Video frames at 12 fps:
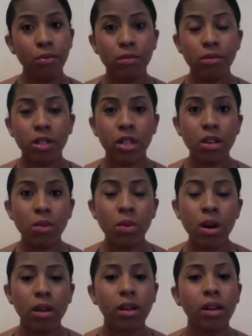see your
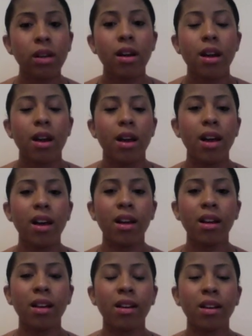work.
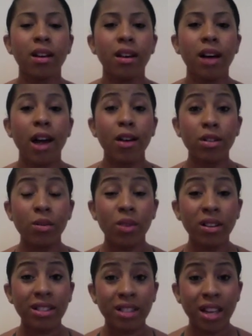I also
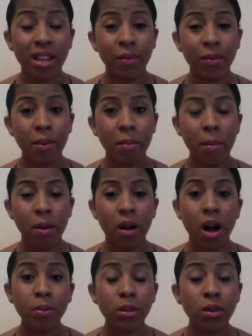want to say that, remember,
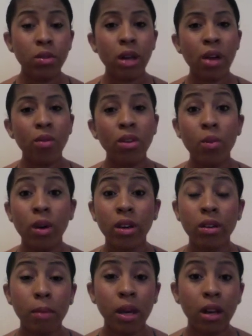obstacles are only what
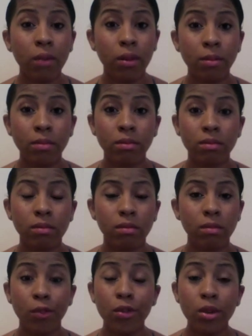you make of them.
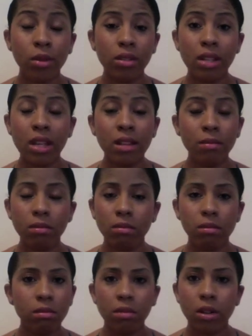If you don't see them,
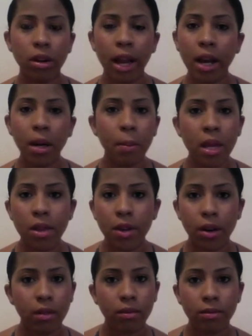they're not going to be there.